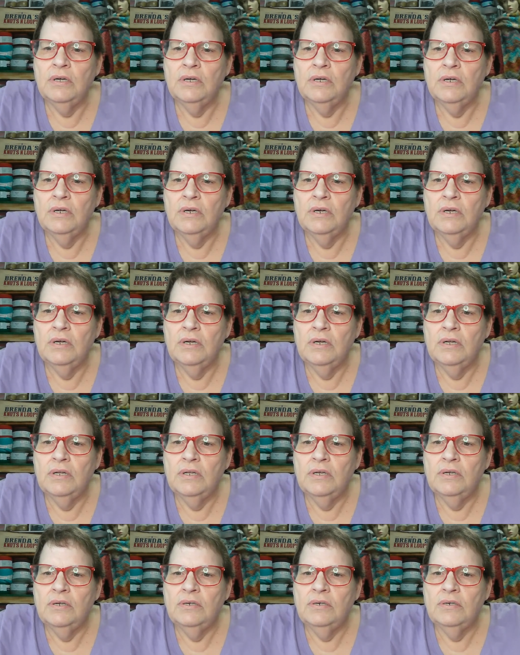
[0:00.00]

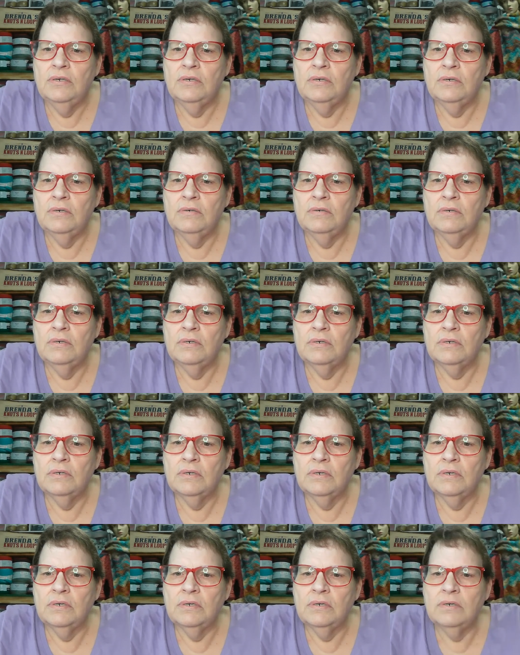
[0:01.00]

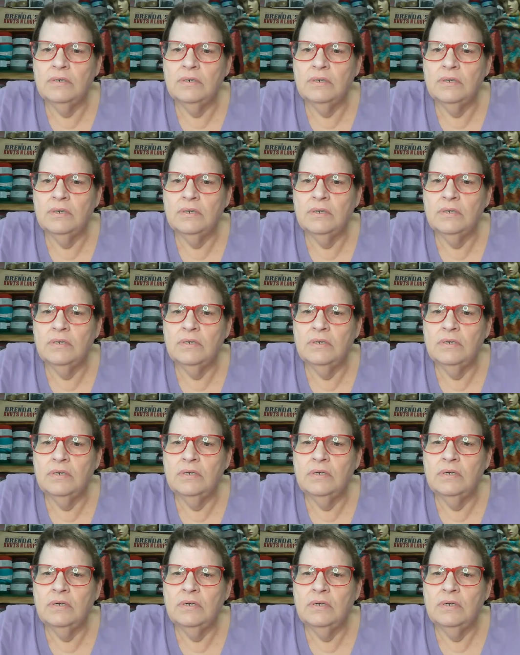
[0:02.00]

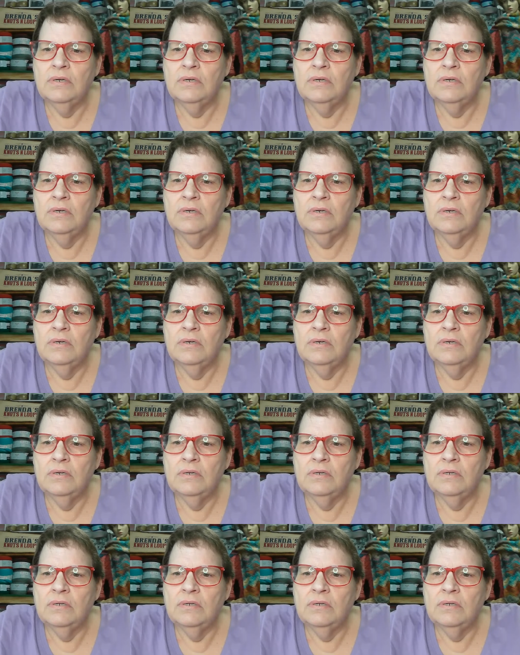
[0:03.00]
(silence)